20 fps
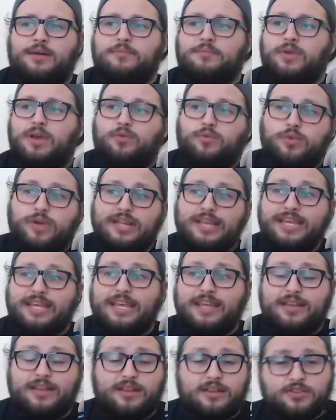Really
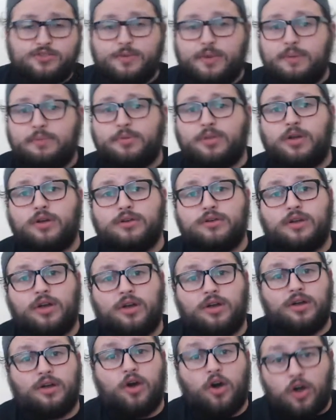getting those people
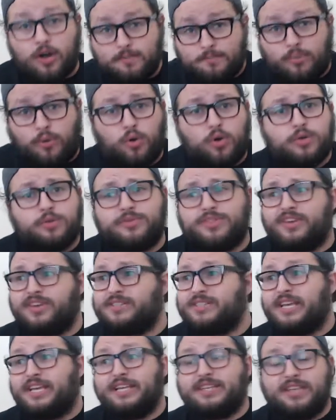on board with
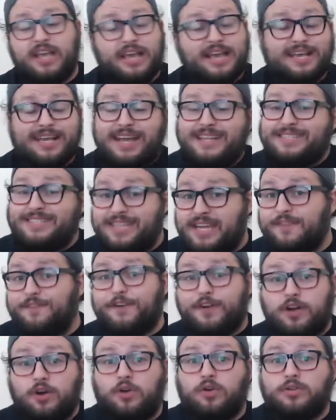us it's
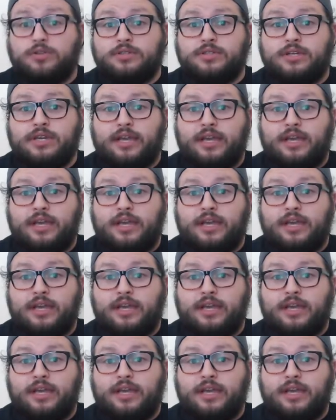difficult,